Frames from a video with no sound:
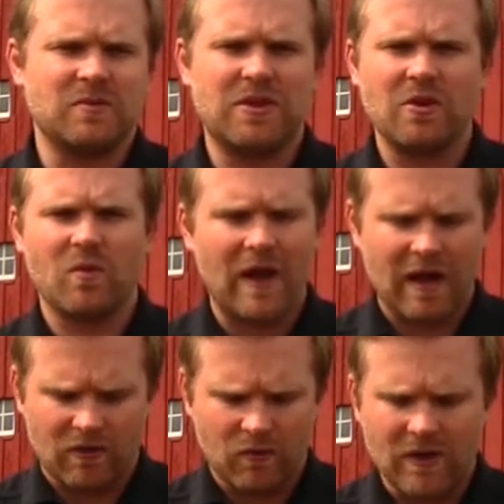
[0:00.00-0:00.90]
With your
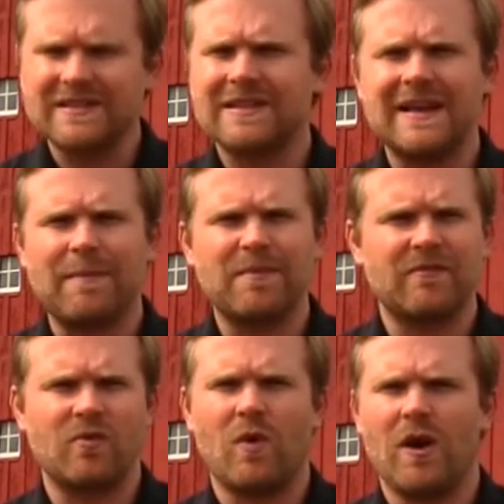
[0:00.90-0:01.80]
well, what is the depth
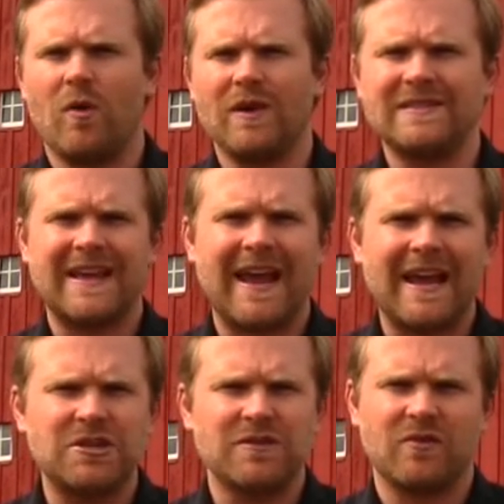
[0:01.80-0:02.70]
of the well? What is the
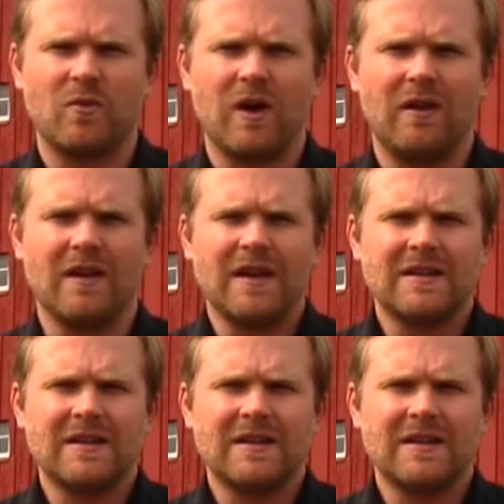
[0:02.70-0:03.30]
age of the well?